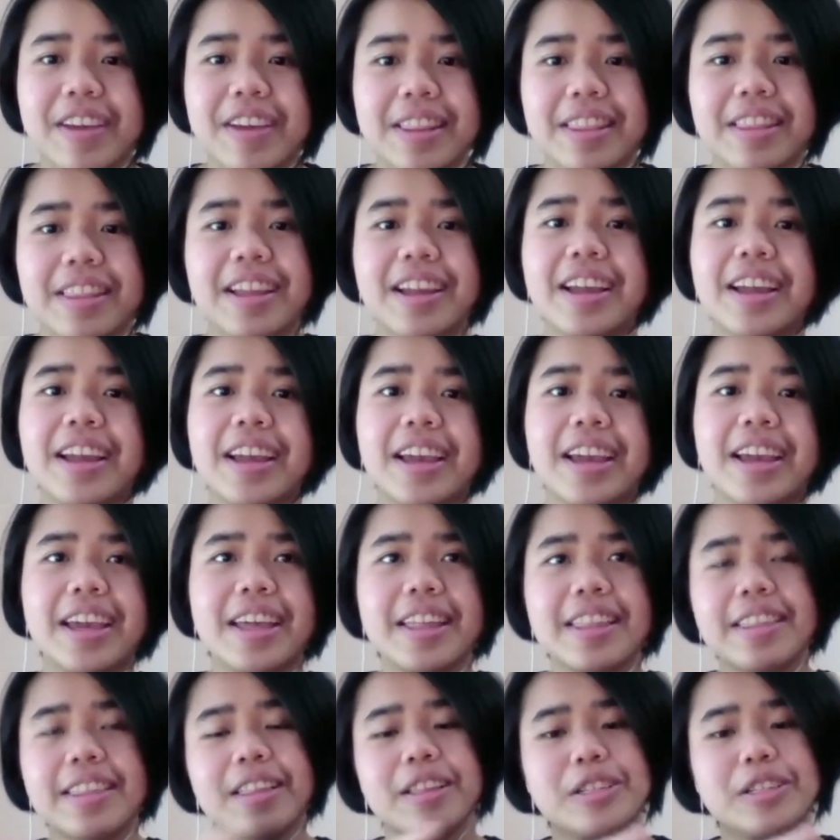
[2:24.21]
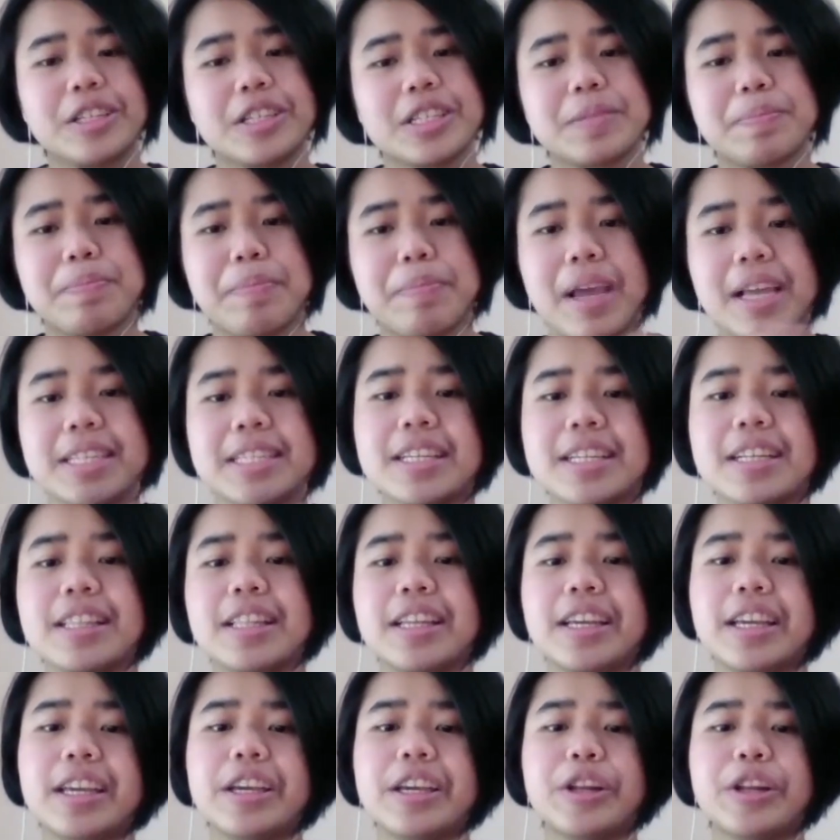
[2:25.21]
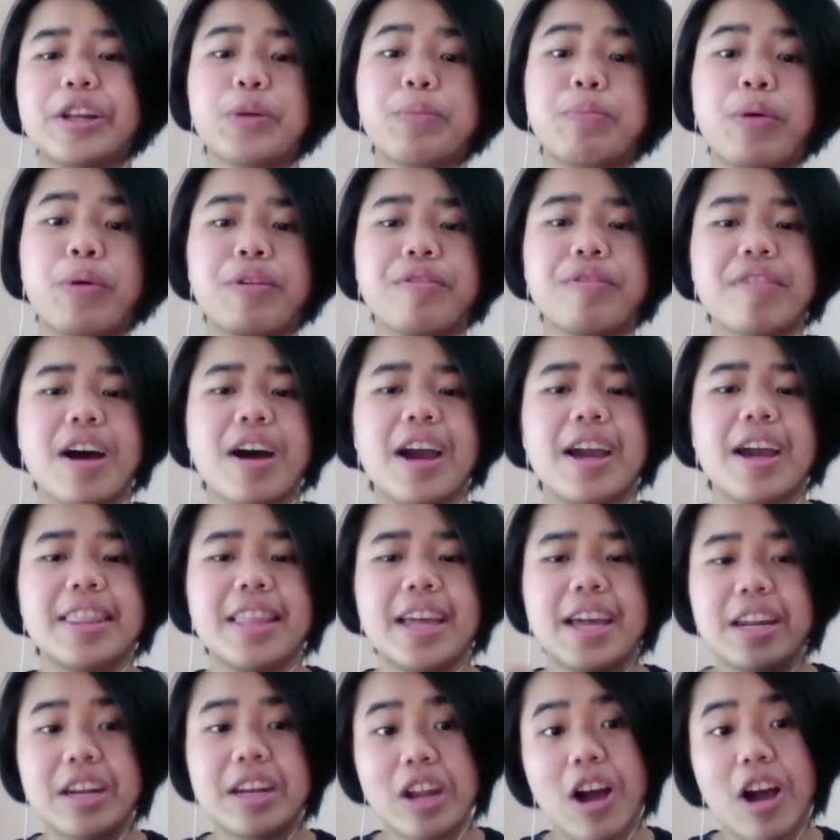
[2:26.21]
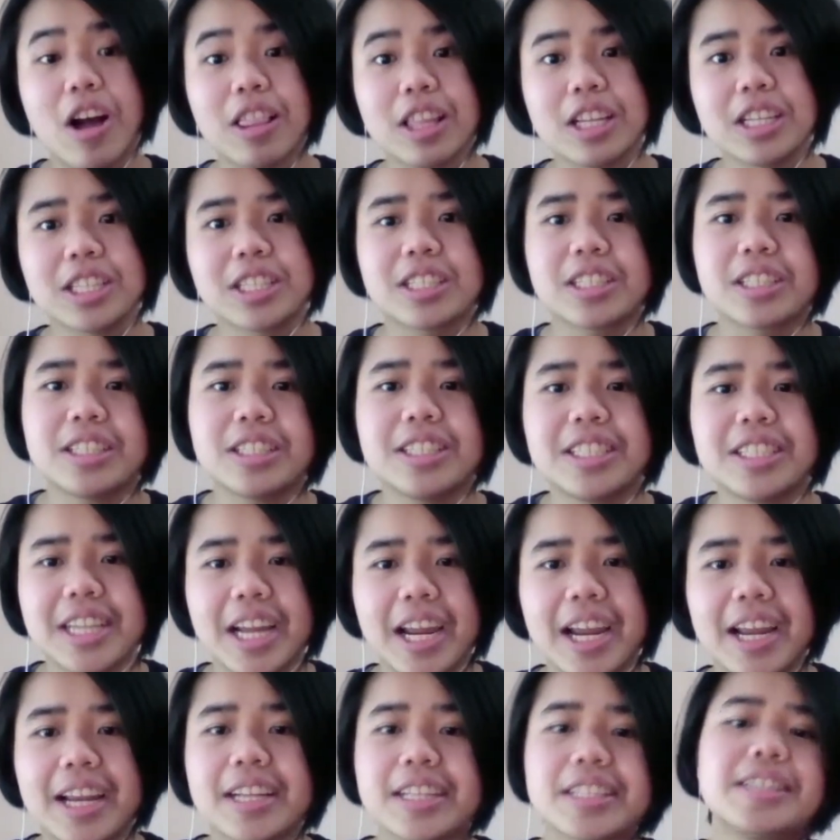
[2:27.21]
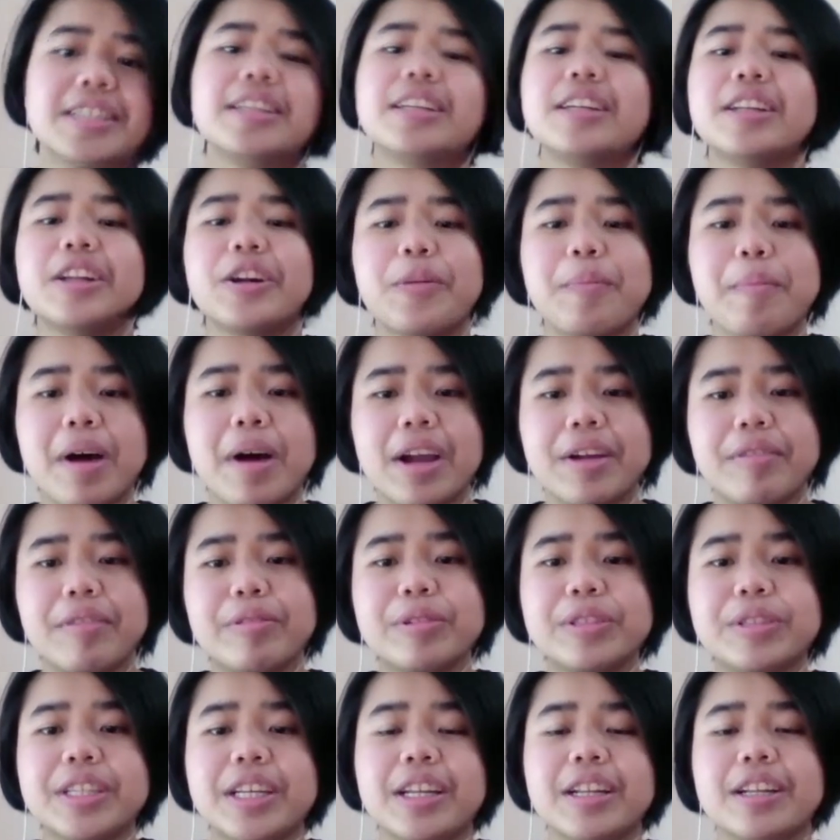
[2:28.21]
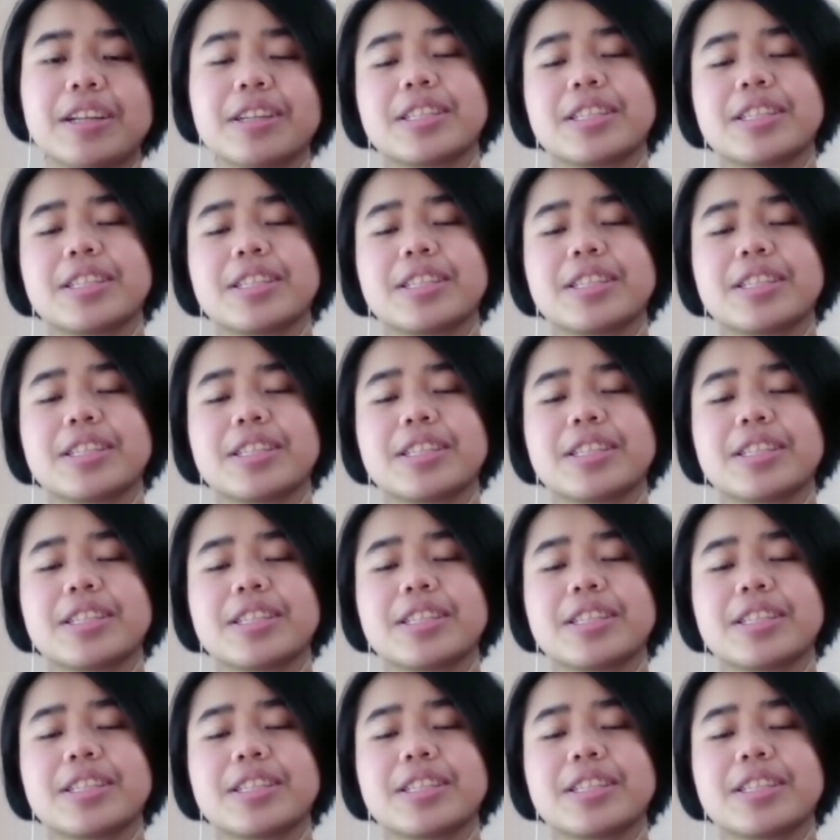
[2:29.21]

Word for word: And it just basically, you know, provide that knowledge to change, you know, my routine.